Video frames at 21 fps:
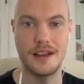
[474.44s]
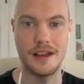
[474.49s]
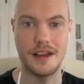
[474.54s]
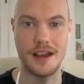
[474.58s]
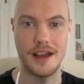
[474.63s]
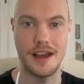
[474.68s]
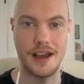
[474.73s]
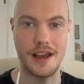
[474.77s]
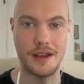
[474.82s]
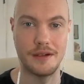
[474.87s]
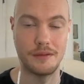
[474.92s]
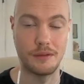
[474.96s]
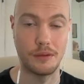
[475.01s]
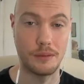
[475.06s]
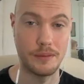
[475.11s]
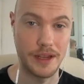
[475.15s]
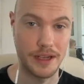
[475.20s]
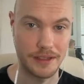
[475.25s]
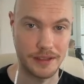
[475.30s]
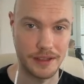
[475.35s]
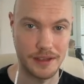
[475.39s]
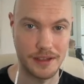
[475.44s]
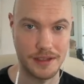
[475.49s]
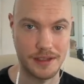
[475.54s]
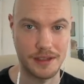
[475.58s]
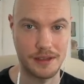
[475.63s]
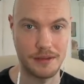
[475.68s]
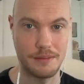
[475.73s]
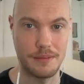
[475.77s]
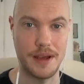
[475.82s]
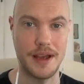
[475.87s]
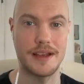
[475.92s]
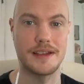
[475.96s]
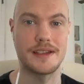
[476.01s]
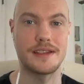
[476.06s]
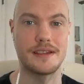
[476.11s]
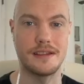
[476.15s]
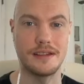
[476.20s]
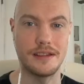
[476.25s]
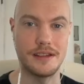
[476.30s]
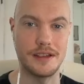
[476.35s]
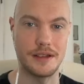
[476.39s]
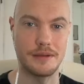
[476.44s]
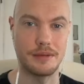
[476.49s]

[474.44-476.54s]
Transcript: and we'll make this the best league